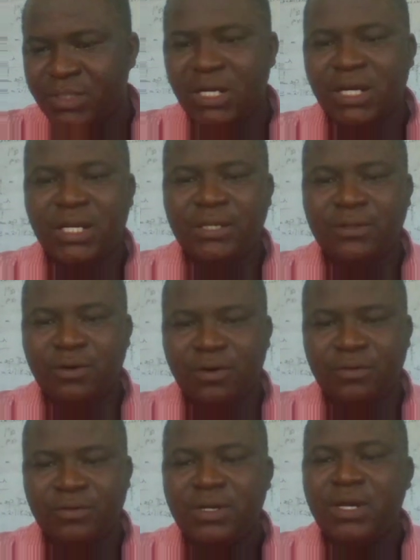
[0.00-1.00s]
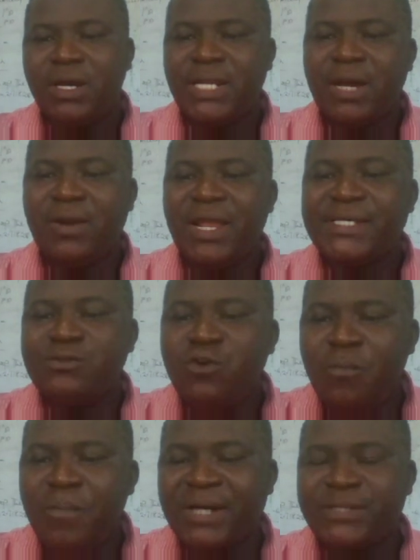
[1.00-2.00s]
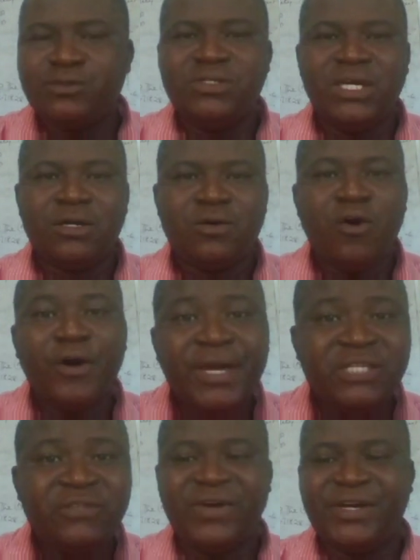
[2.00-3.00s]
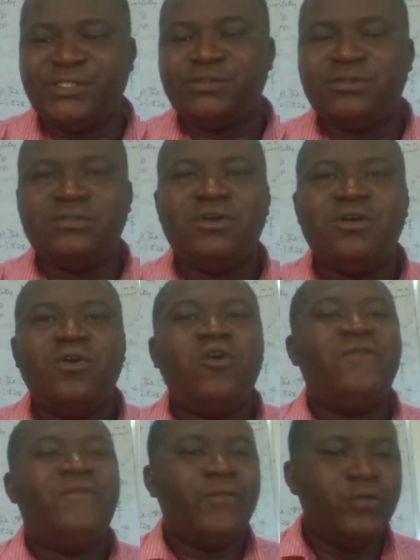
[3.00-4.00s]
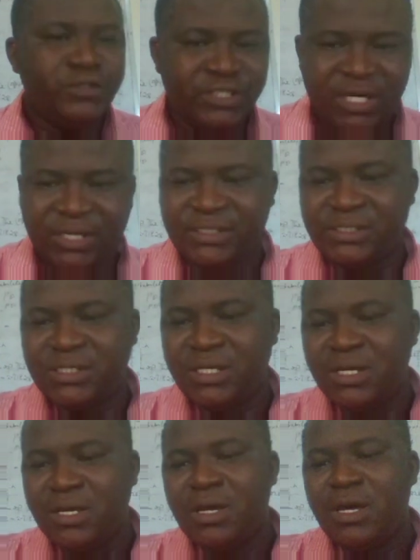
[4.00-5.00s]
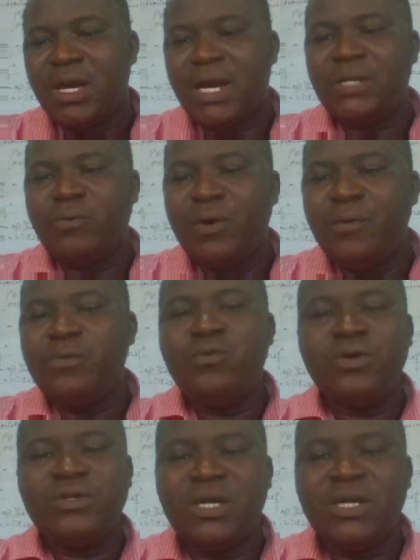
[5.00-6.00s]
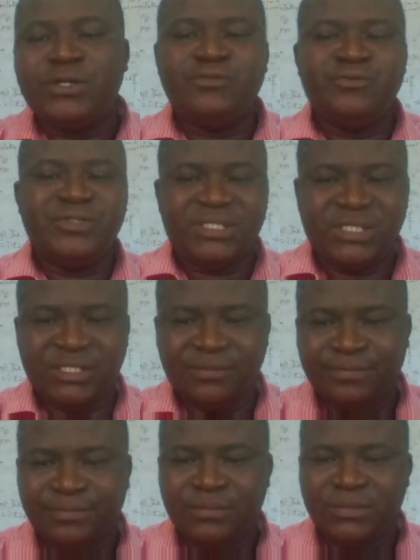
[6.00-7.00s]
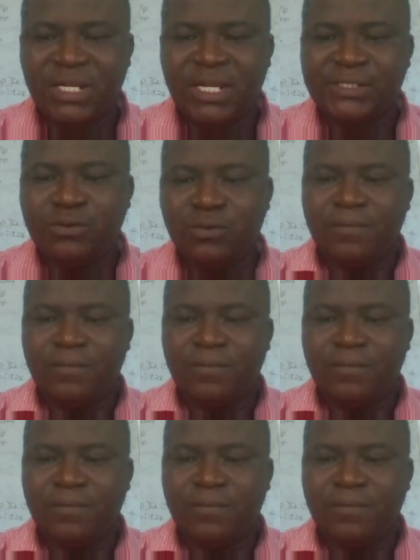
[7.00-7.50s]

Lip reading: Clean all. Now let's go back to the current version of O.J.S. And when we go there, what do we see? Let's go.